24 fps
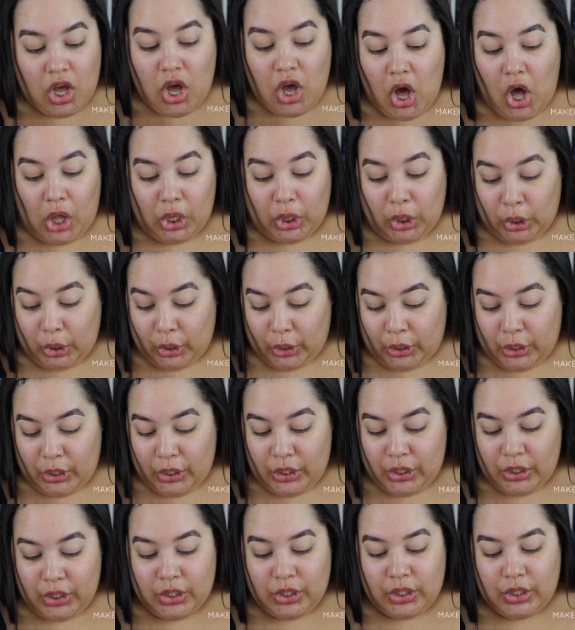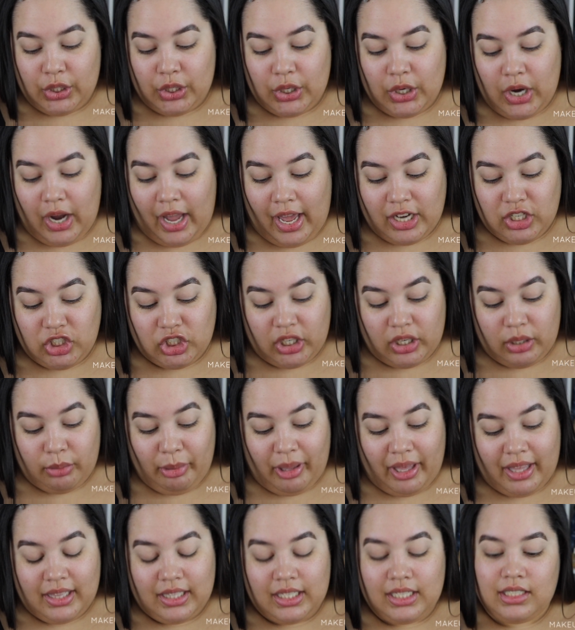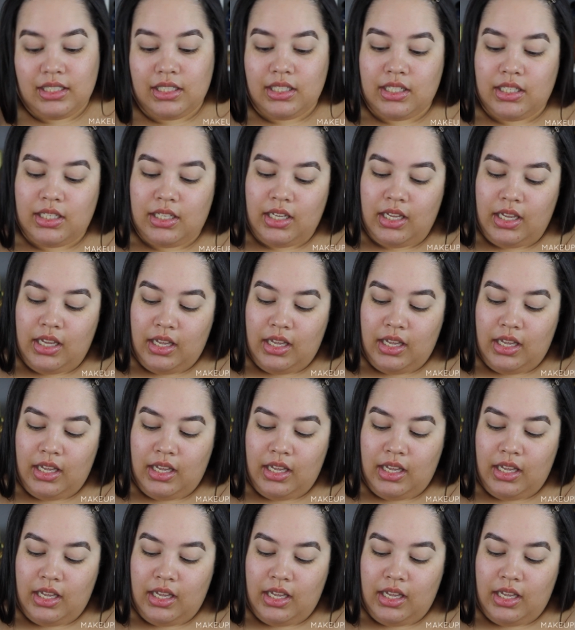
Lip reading: Allure eyeshadow palette,